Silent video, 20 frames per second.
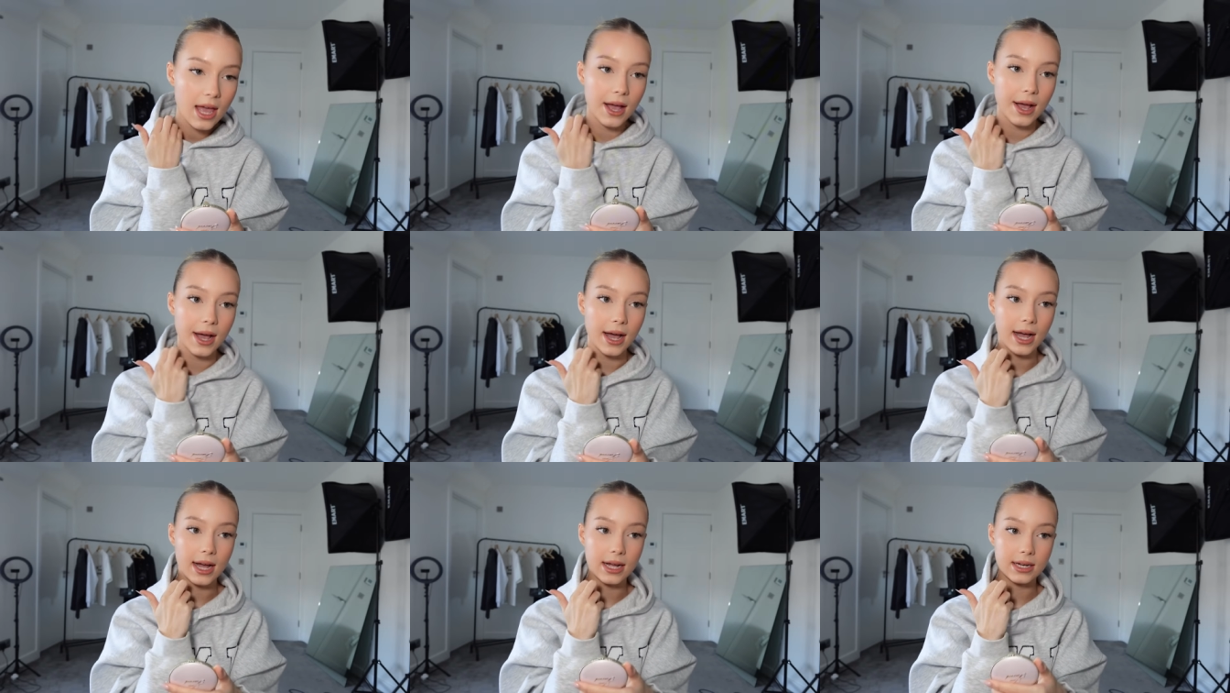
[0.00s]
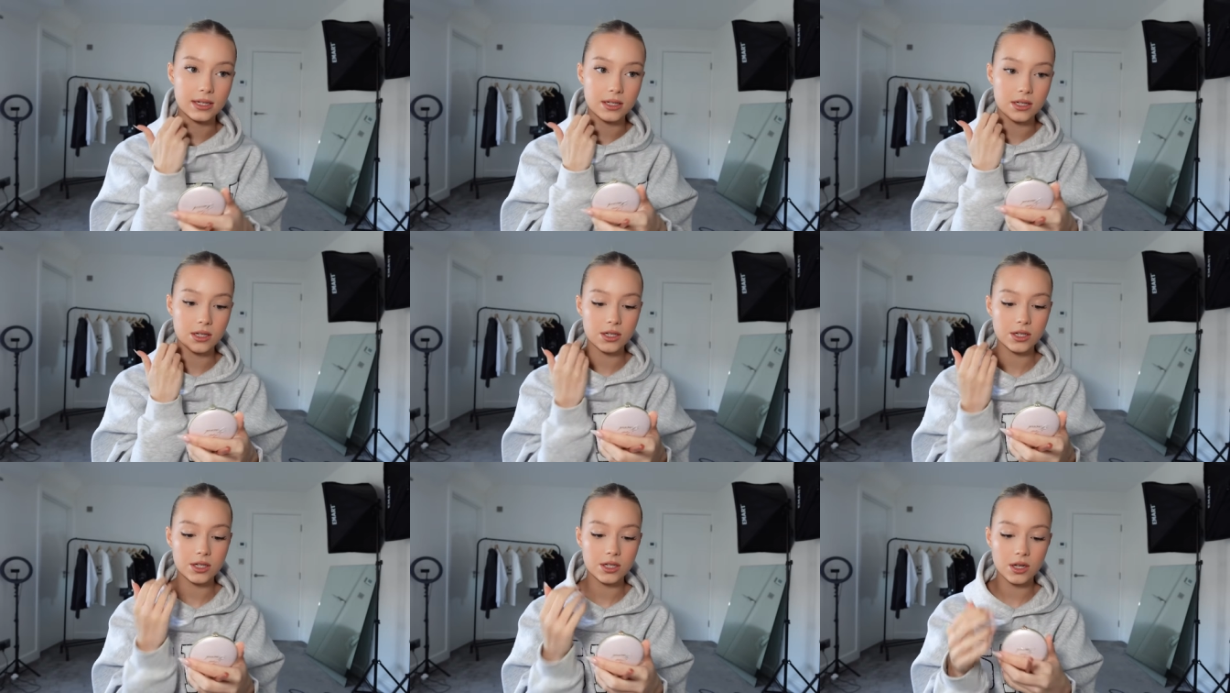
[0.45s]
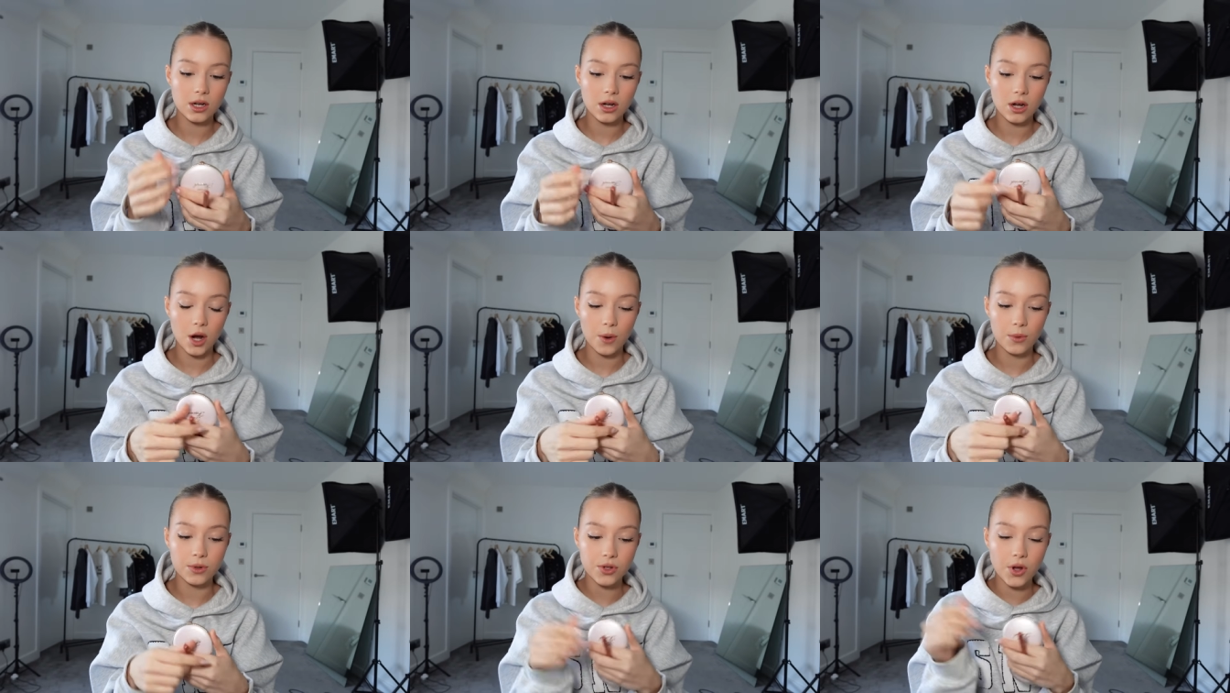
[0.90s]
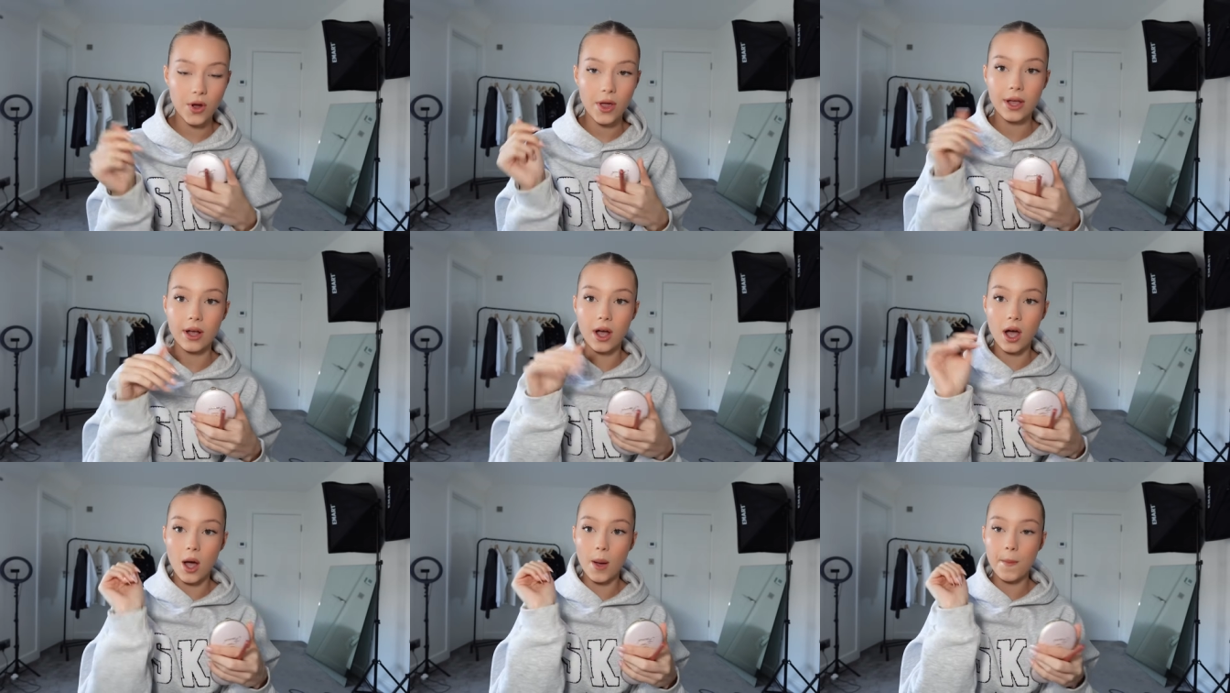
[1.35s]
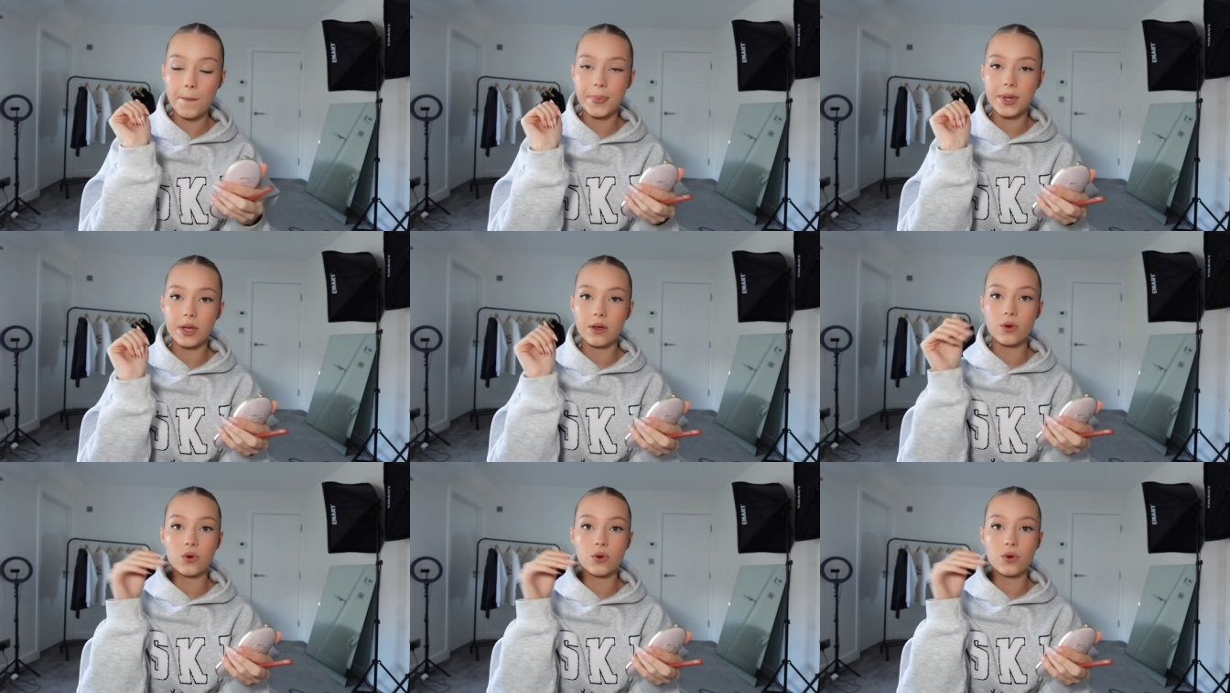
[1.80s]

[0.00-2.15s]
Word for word: and I was going up